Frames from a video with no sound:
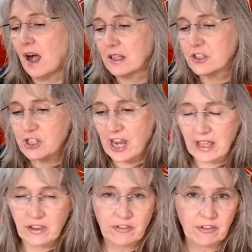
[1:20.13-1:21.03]
I'll
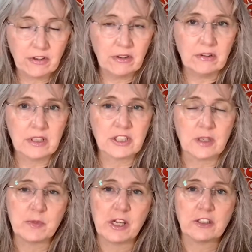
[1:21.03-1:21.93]
chat through the
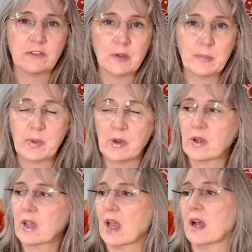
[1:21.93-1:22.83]
subject of the
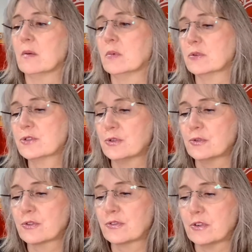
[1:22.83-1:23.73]
book. I will
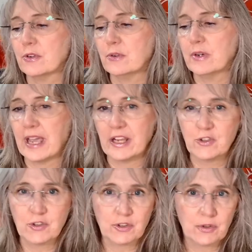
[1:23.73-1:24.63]
talk through
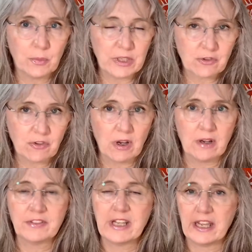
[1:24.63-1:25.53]
hedge
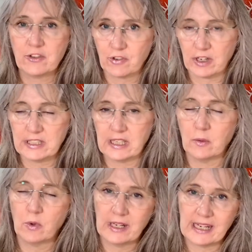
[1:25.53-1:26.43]
witchcraft, hedge
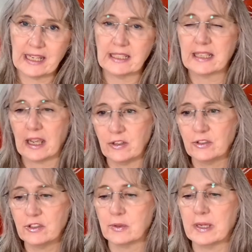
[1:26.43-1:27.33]
riding, what it is, how
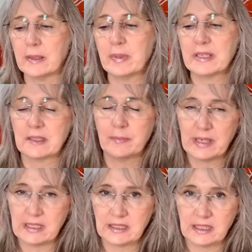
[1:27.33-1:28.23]
you do it, bits and
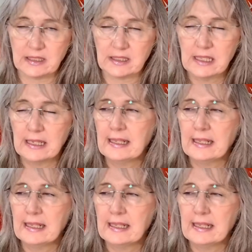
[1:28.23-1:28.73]
pieces,